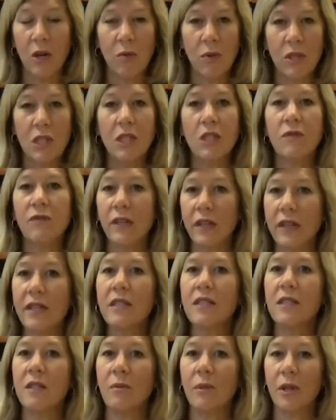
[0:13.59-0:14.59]
which is
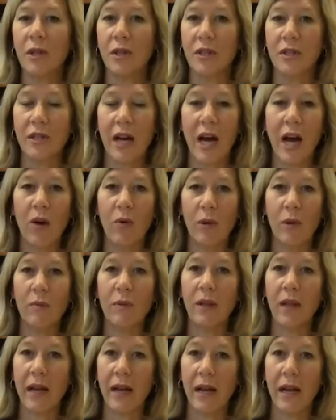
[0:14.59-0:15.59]
very similar to how we
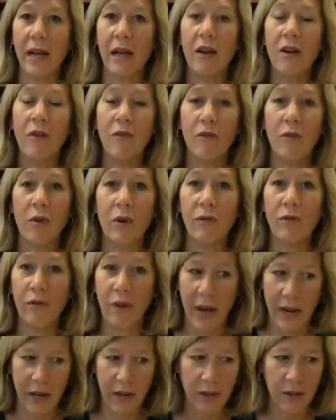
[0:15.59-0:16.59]
play for
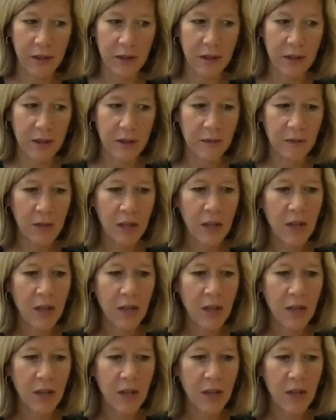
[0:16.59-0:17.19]
finals.